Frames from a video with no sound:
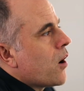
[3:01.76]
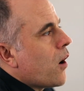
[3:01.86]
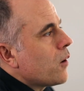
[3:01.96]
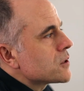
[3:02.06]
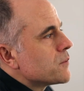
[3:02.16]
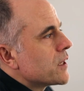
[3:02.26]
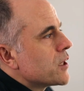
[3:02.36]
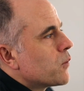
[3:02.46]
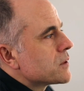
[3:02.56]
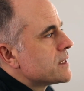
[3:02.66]
Ultimately,
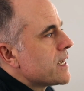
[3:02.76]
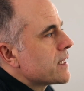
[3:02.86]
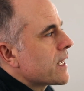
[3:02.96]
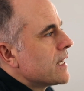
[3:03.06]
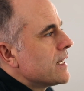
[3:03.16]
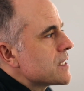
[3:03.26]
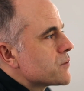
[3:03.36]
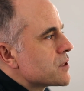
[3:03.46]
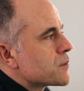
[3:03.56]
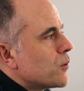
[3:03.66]
you want to dedicate
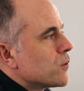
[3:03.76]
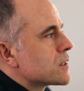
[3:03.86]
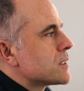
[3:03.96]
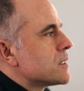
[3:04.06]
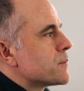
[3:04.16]
less resource to